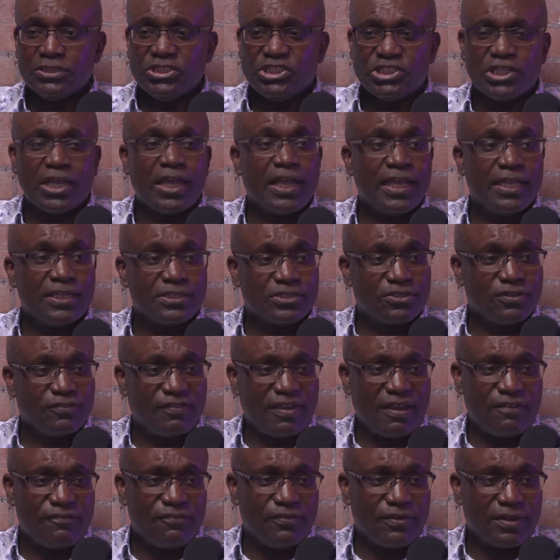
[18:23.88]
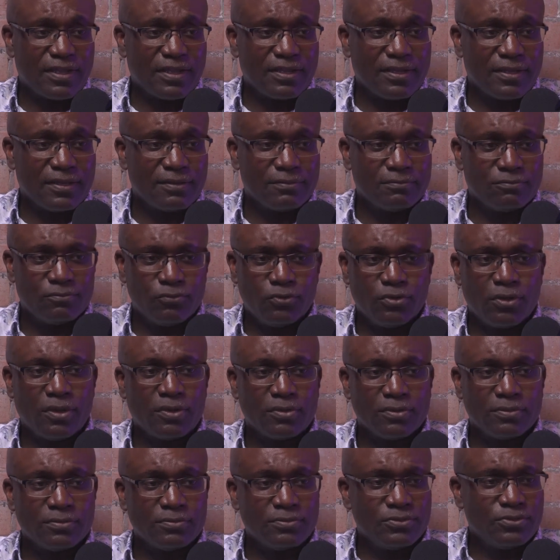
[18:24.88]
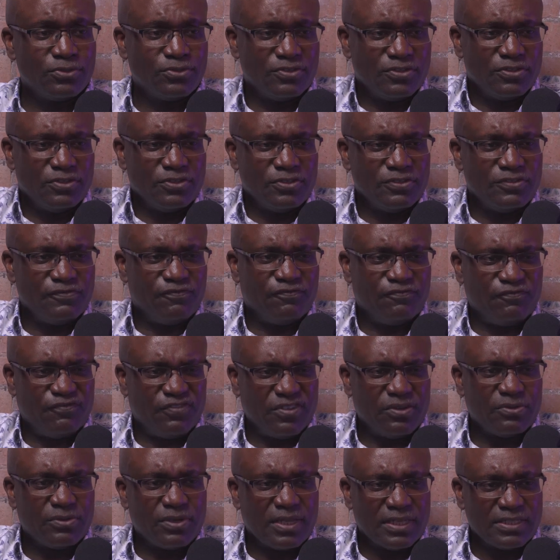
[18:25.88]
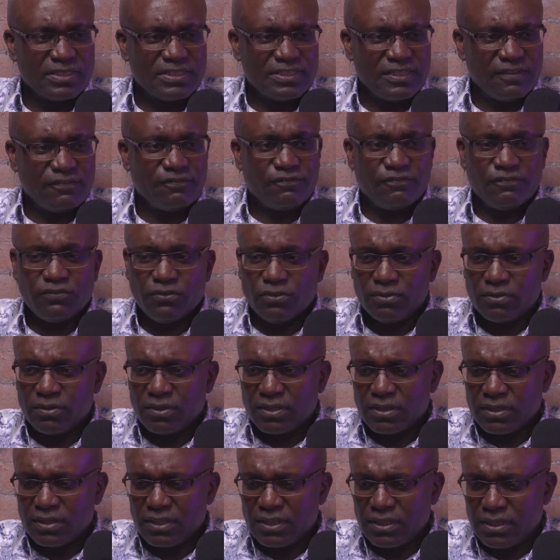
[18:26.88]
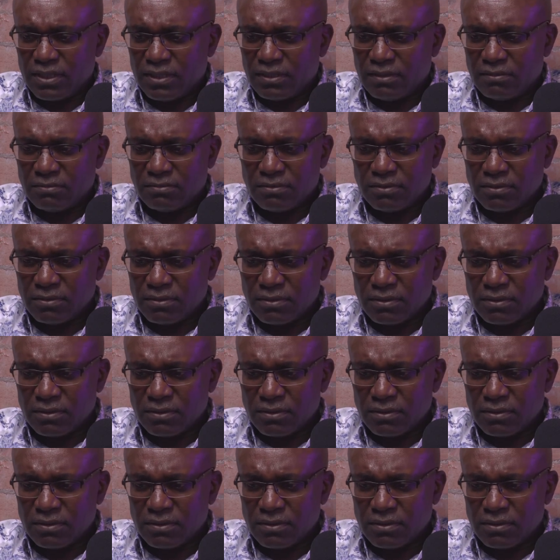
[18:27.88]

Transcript: Giant of Africa. Well, you feel as if you are the